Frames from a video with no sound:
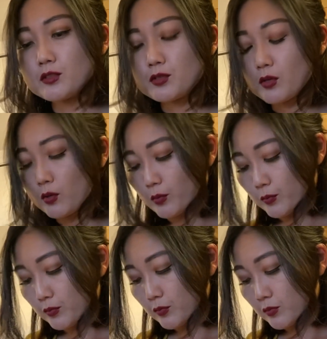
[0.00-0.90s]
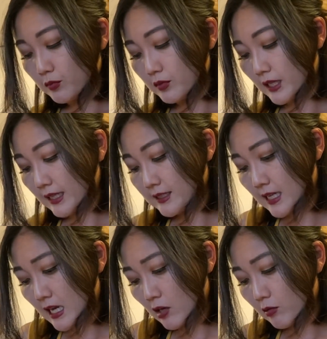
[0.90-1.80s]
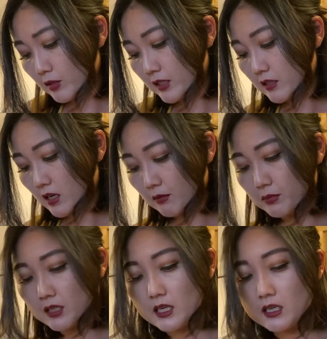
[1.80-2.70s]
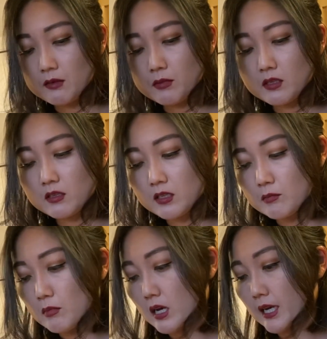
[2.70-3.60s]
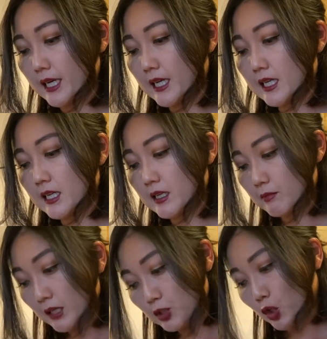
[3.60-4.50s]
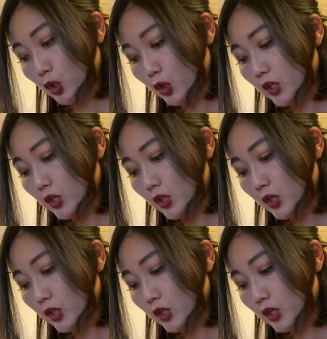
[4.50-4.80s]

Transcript: So that's how econ became my major.